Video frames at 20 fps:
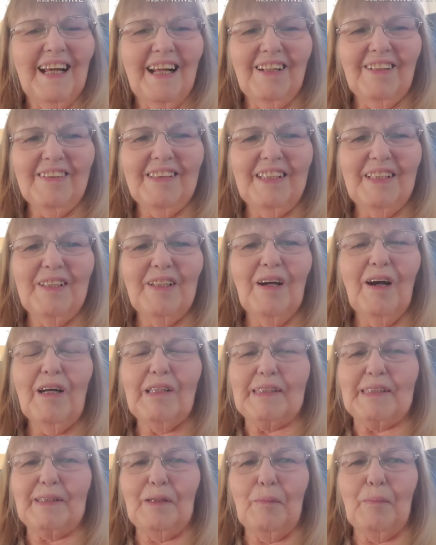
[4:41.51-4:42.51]
I'll need to
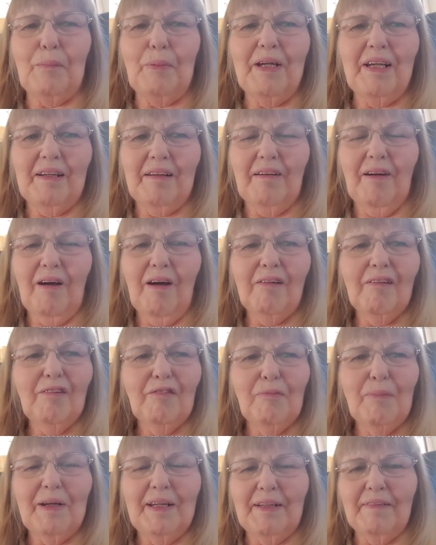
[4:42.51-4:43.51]
also pick all
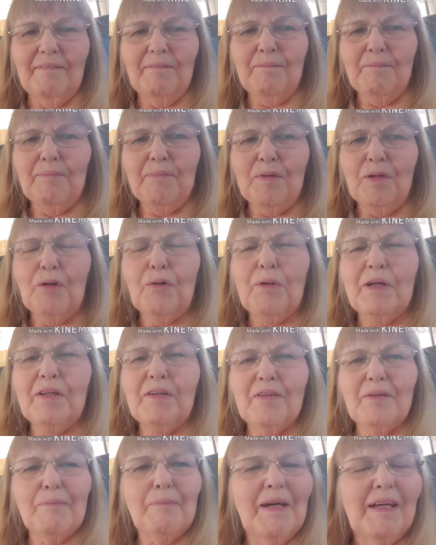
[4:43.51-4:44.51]
of my green
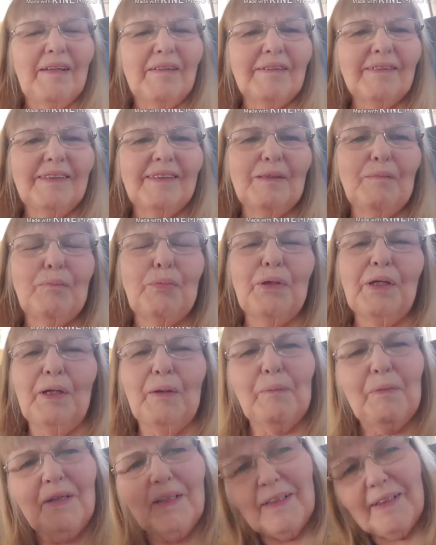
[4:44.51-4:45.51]
tomatoes and bring
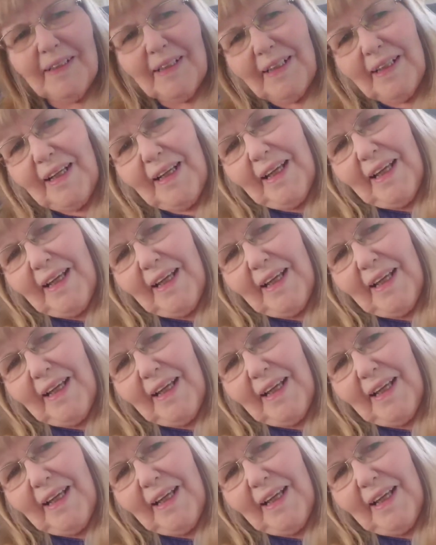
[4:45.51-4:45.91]
them in and